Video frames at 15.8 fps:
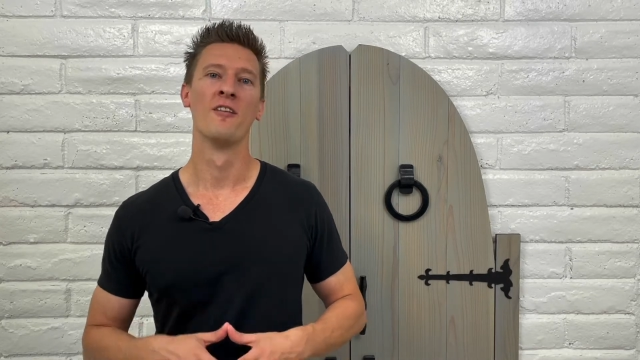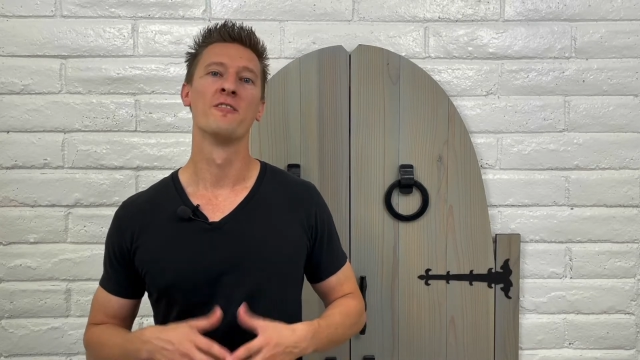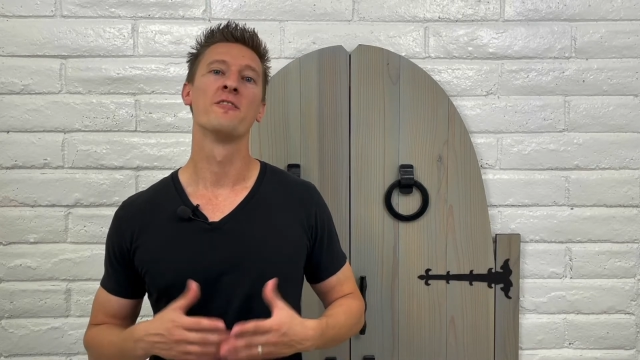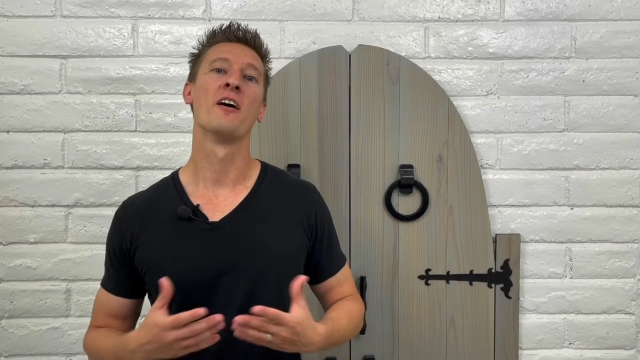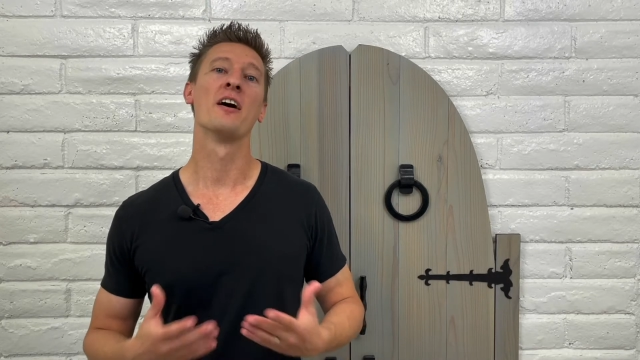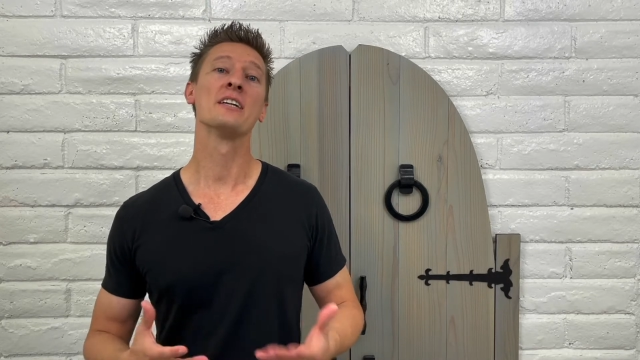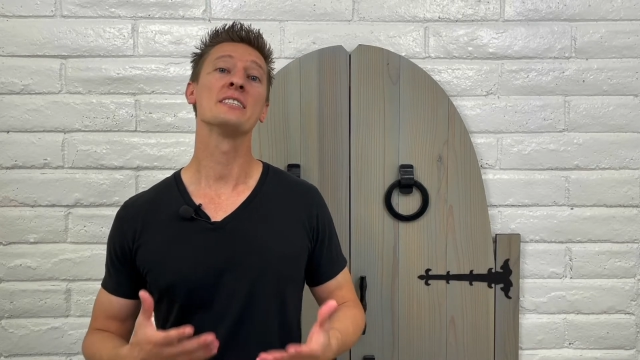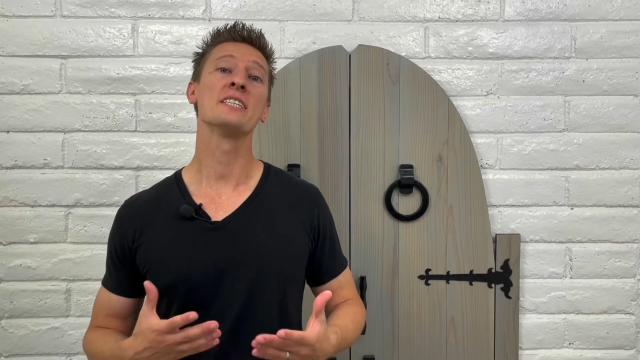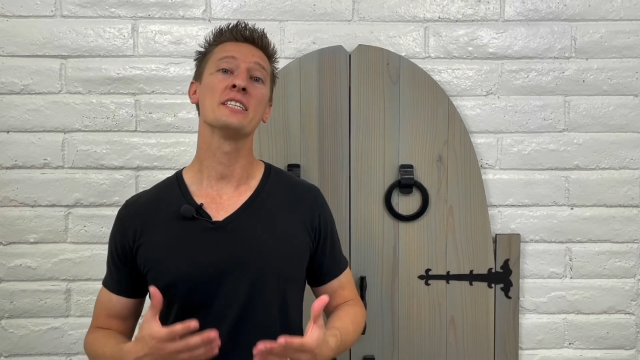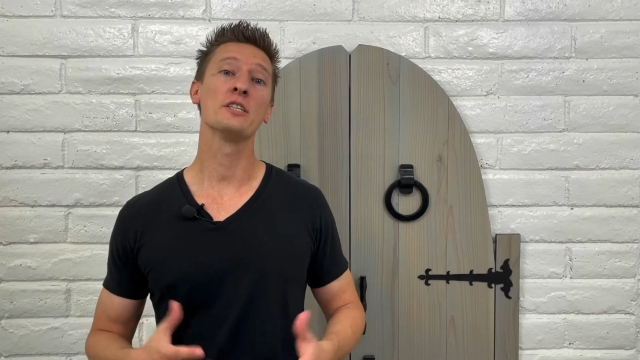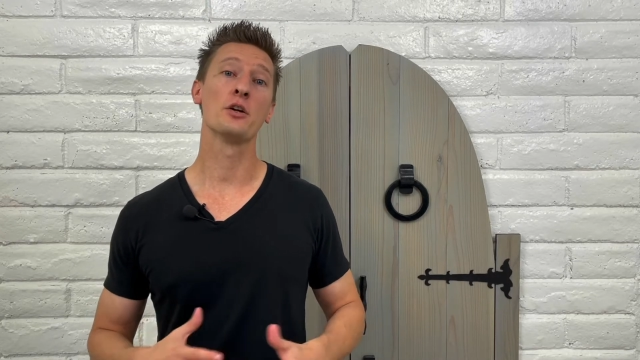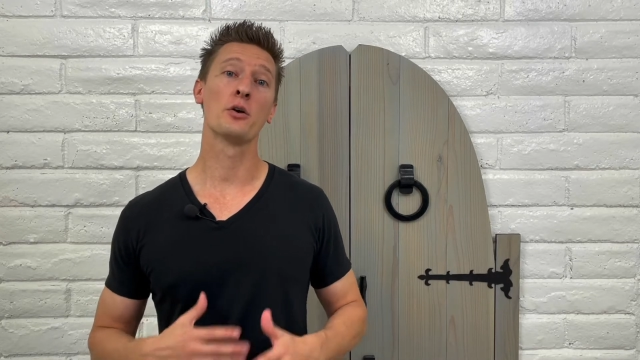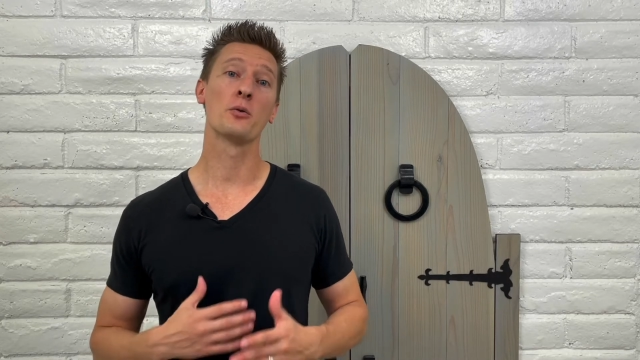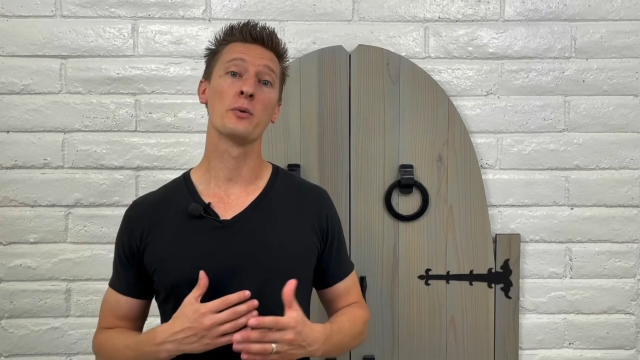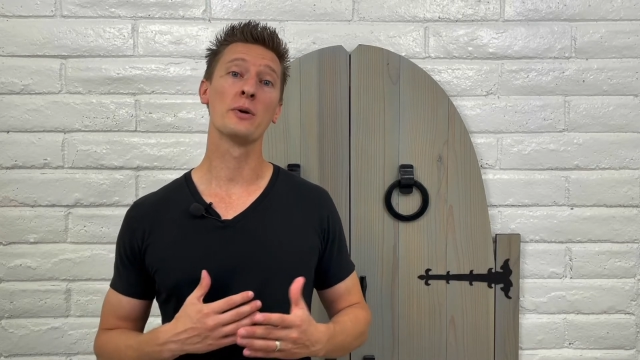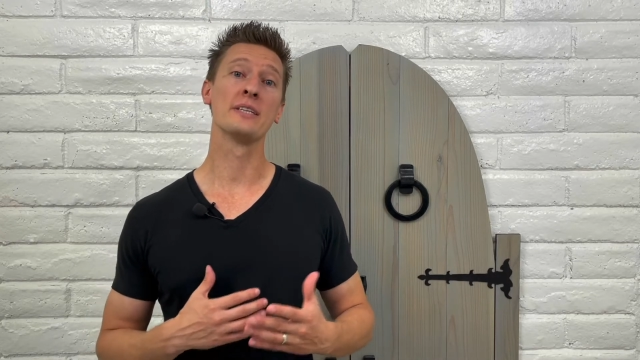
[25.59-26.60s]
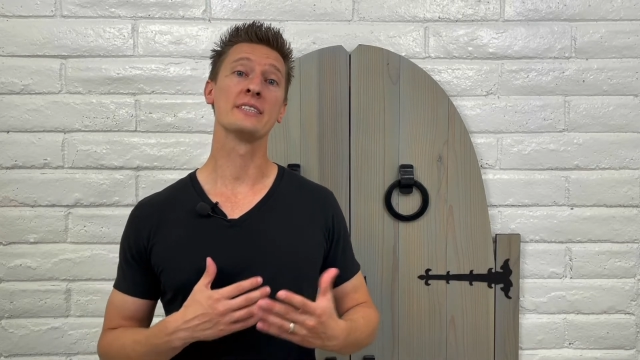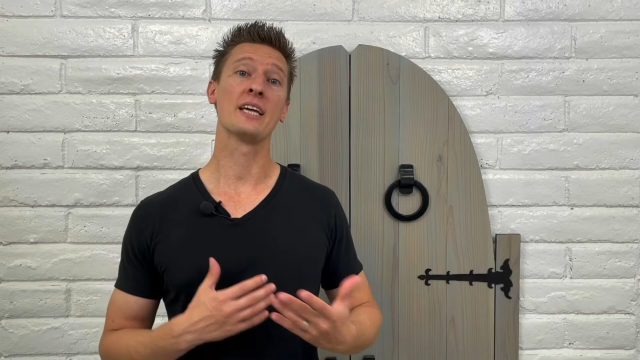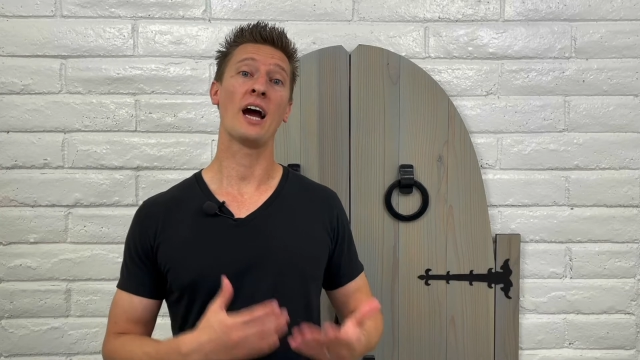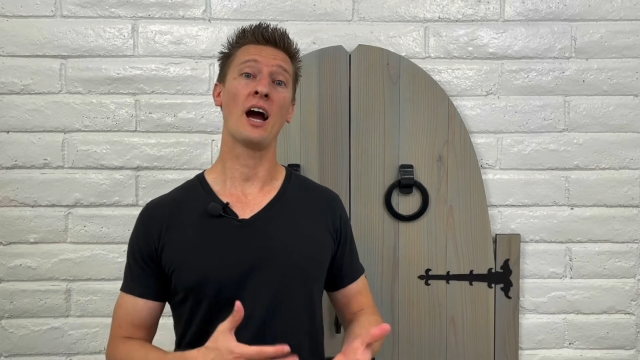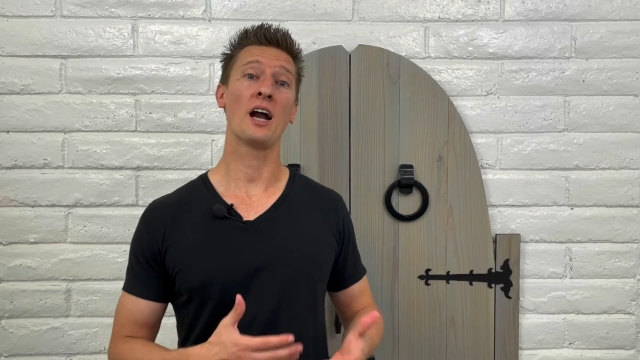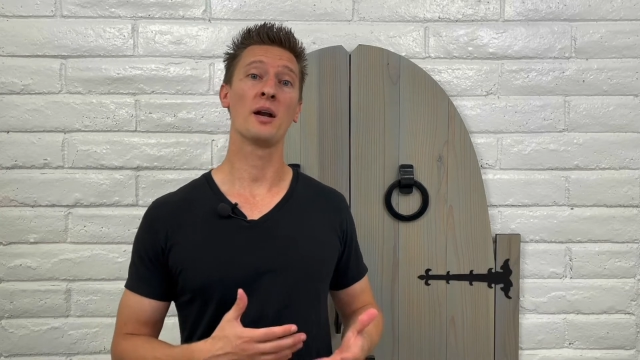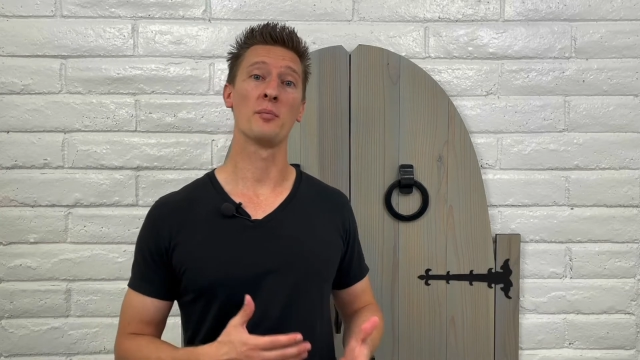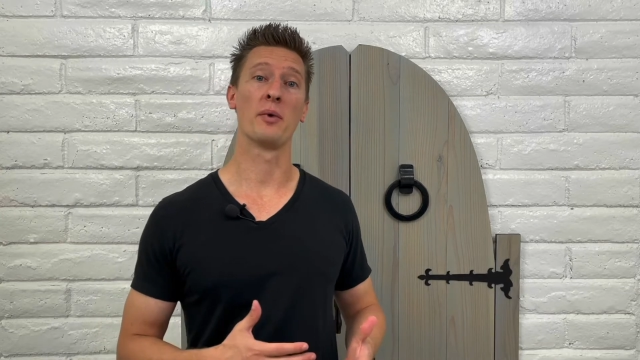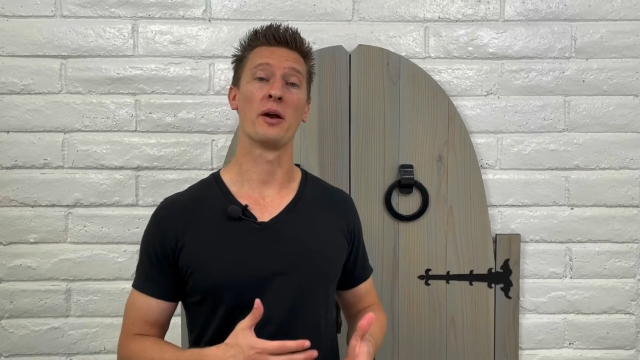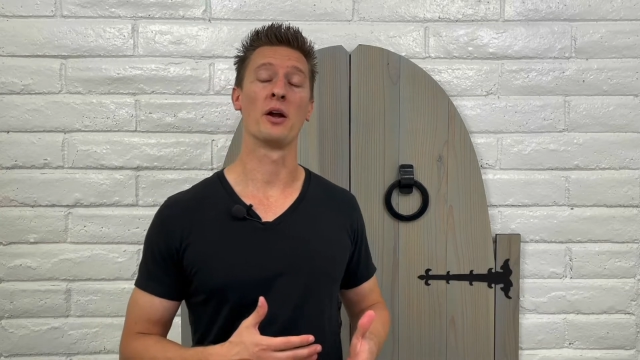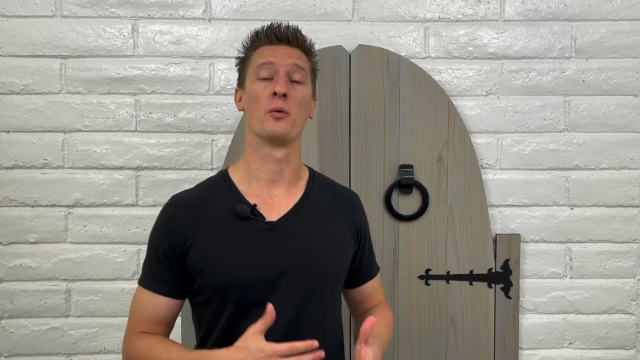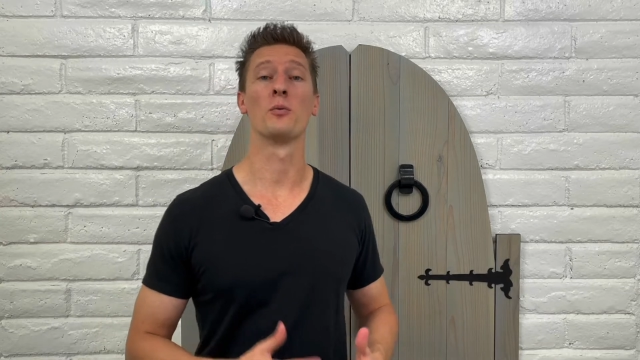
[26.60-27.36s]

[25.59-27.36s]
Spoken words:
Funding your retirement,